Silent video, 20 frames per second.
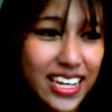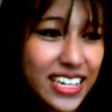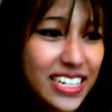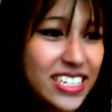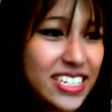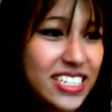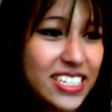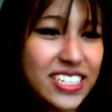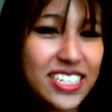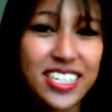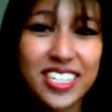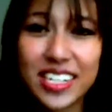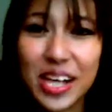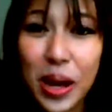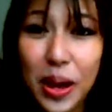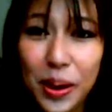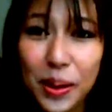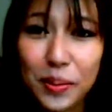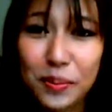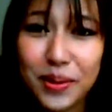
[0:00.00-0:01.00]
He's just
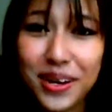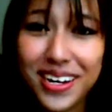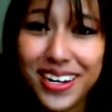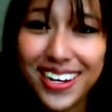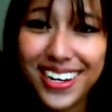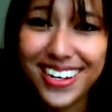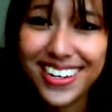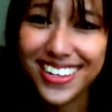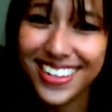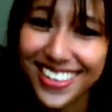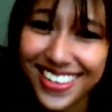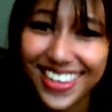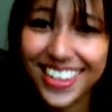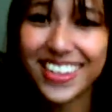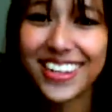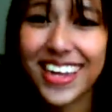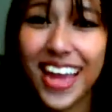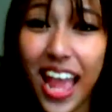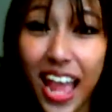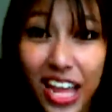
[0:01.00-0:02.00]
scum.
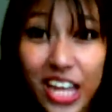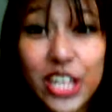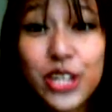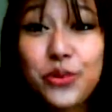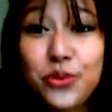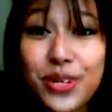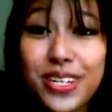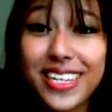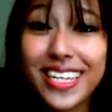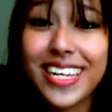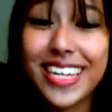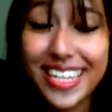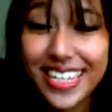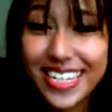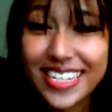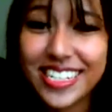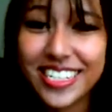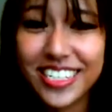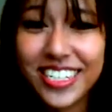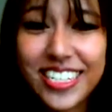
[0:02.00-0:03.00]
Like, he really
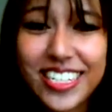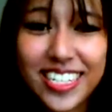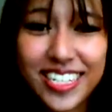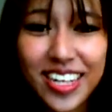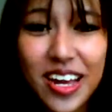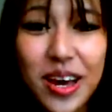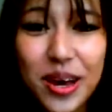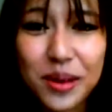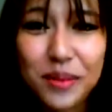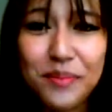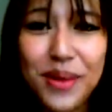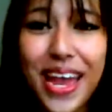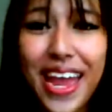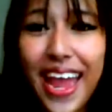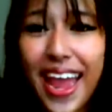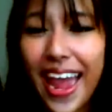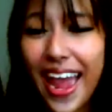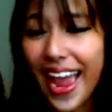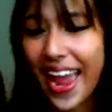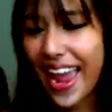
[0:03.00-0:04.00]
is just scum.
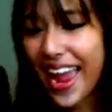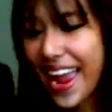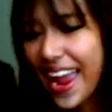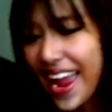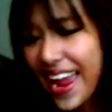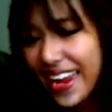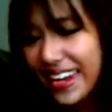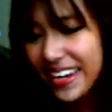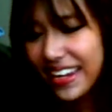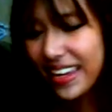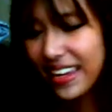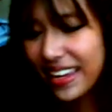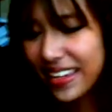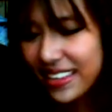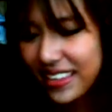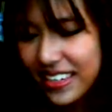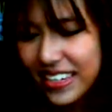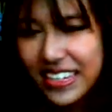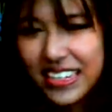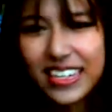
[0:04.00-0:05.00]
And,
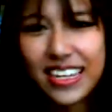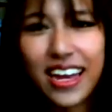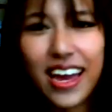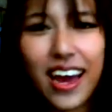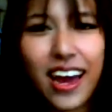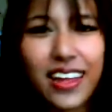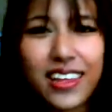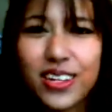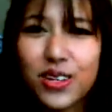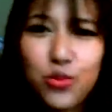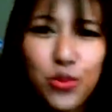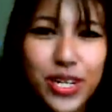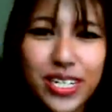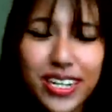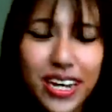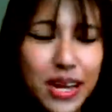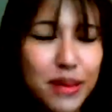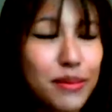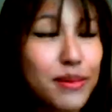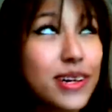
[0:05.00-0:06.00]
like, this one
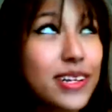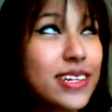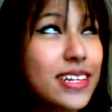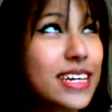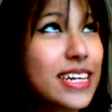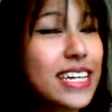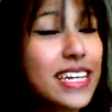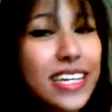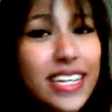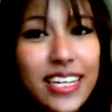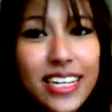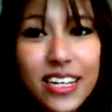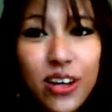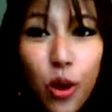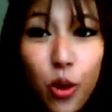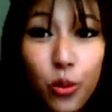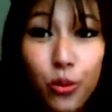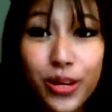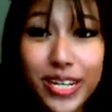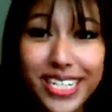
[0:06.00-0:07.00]
time, like, he
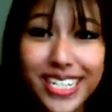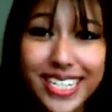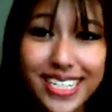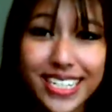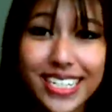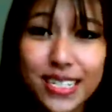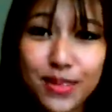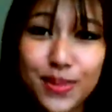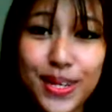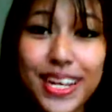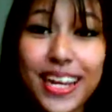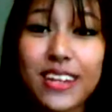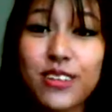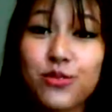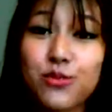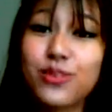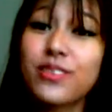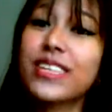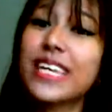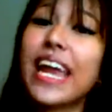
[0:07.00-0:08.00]
always sees me
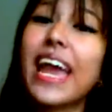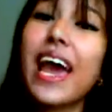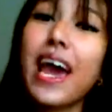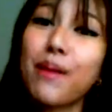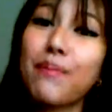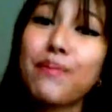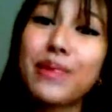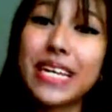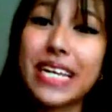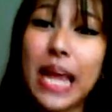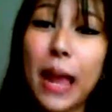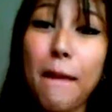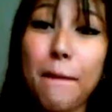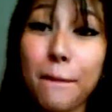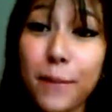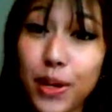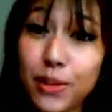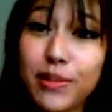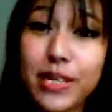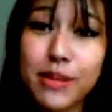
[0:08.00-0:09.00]
as a really happy
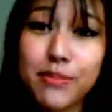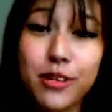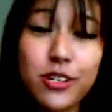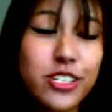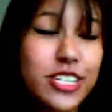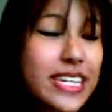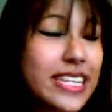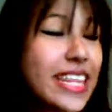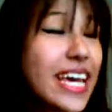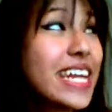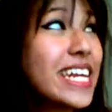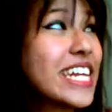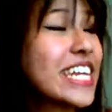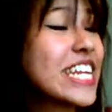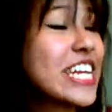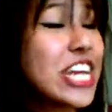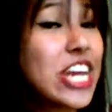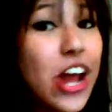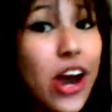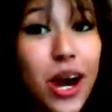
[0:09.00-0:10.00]
and bubbly person. That is
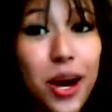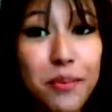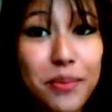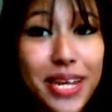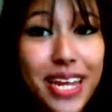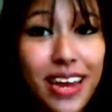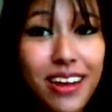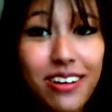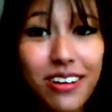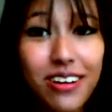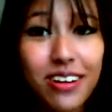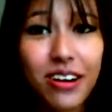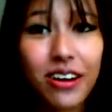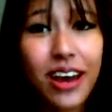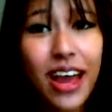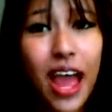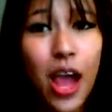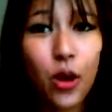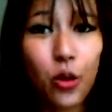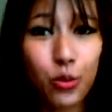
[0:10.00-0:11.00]
not me at
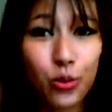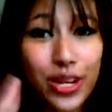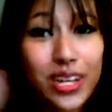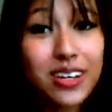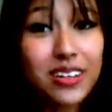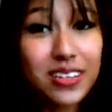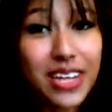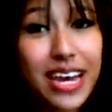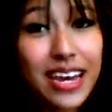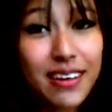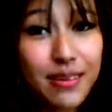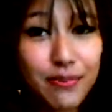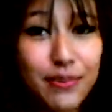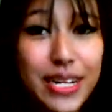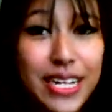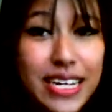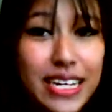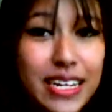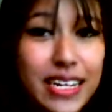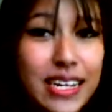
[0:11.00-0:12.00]
all. Real life
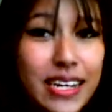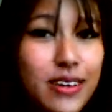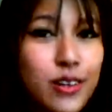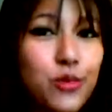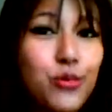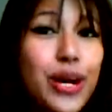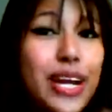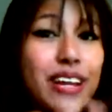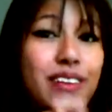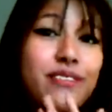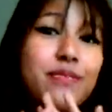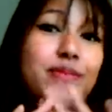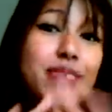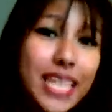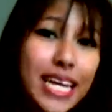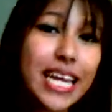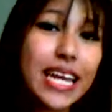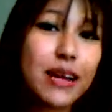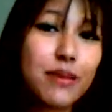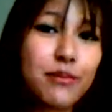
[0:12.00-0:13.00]
me, away from
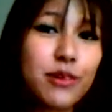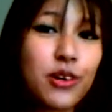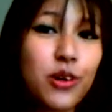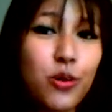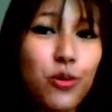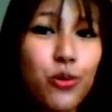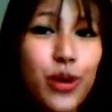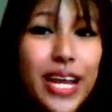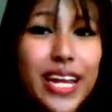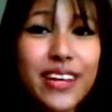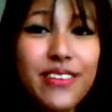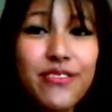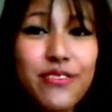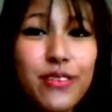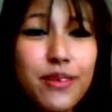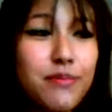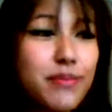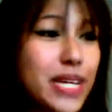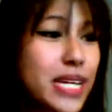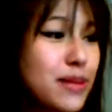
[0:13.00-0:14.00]
the camera, away
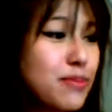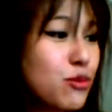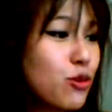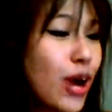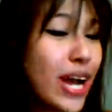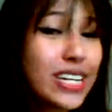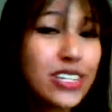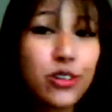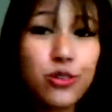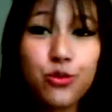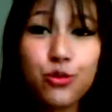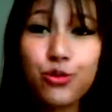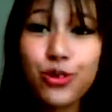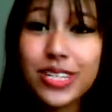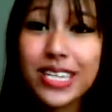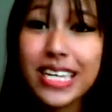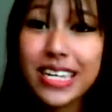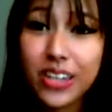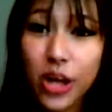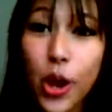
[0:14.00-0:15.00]
from people I don't
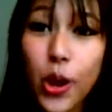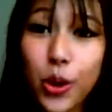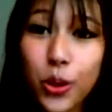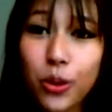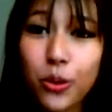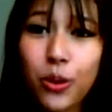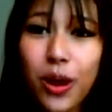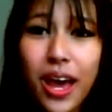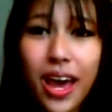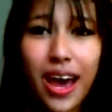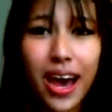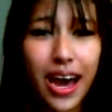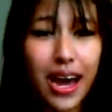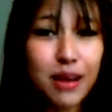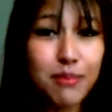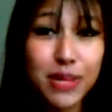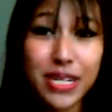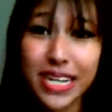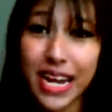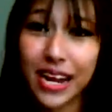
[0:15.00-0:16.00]
really know,
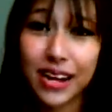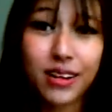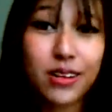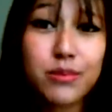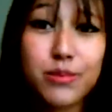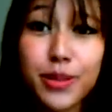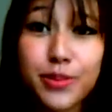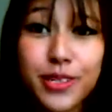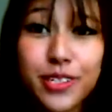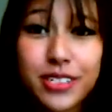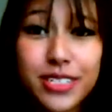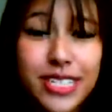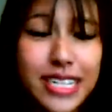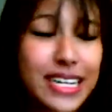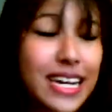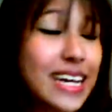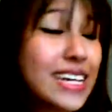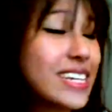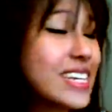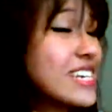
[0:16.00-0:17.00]
I'm a terrible
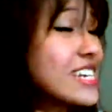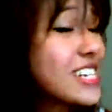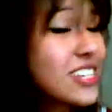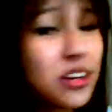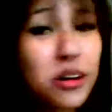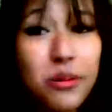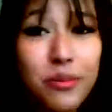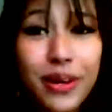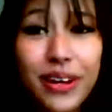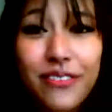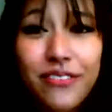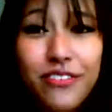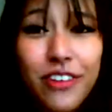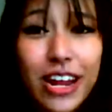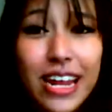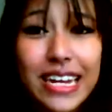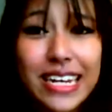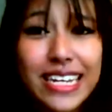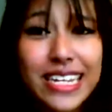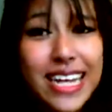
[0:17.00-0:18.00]
person. I insult my
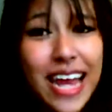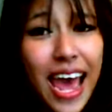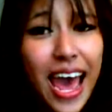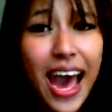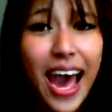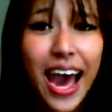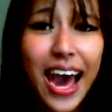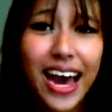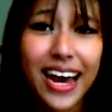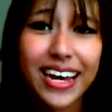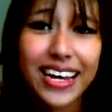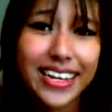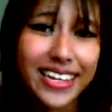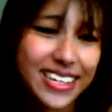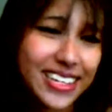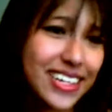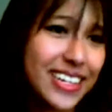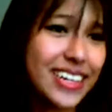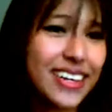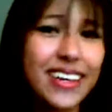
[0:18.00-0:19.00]
friends.
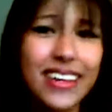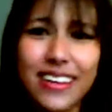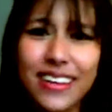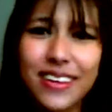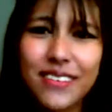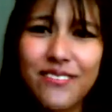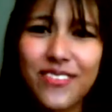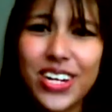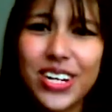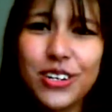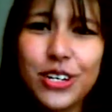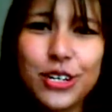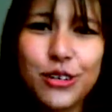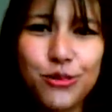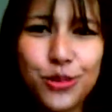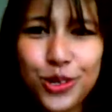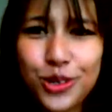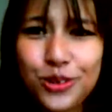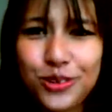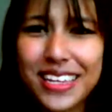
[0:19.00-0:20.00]
I am
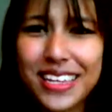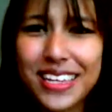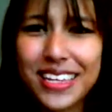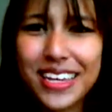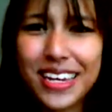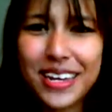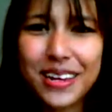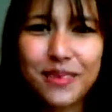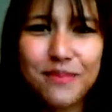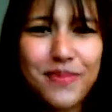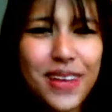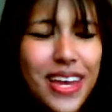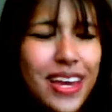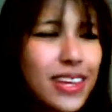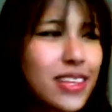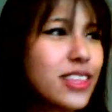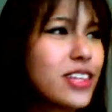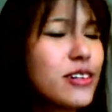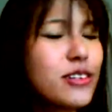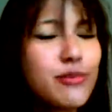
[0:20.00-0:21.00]
very rude to them.
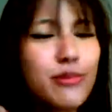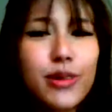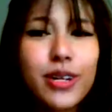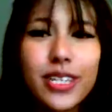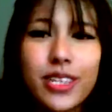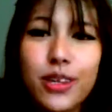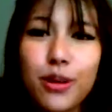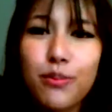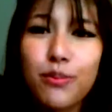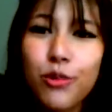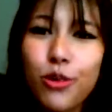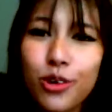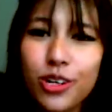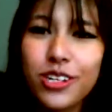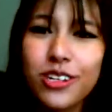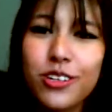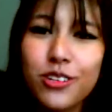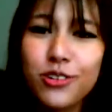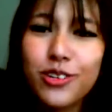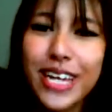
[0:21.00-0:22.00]
The more
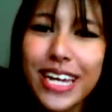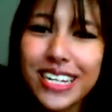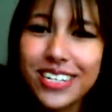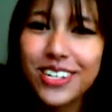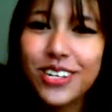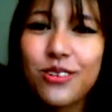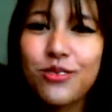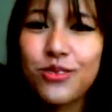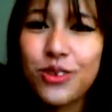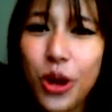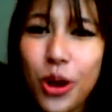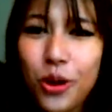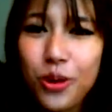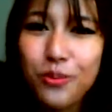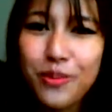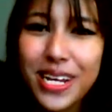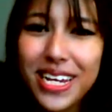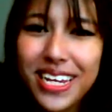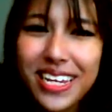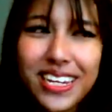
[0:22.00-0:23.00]
you get to
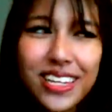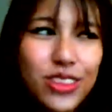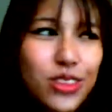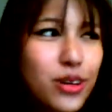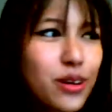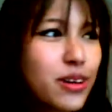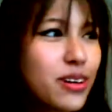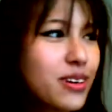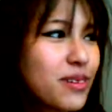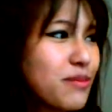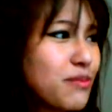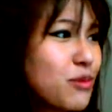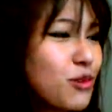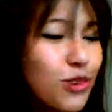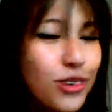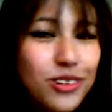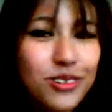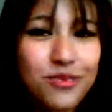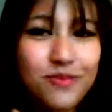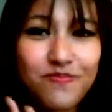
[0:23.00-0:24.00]
know me, the
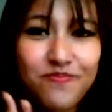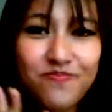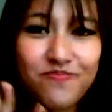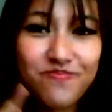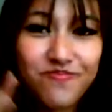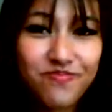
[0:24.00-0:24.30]
more